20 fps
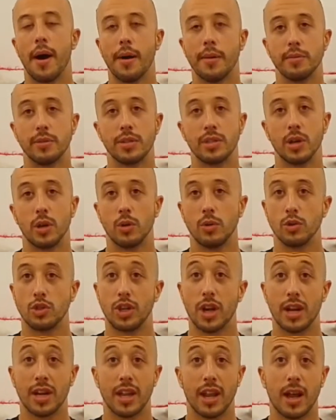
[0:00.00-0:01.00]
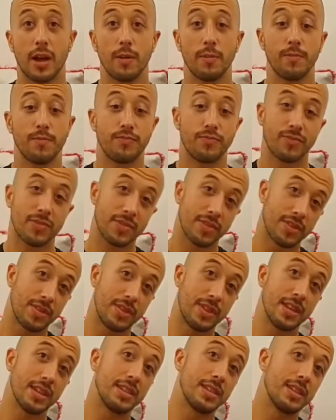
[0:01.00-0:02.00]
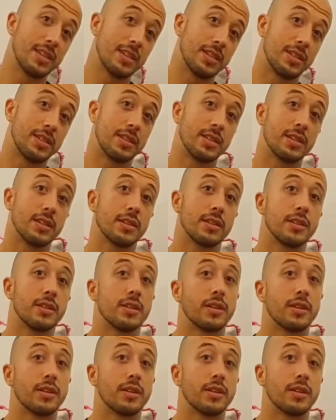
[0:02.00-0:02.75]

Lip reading: So check it out. This is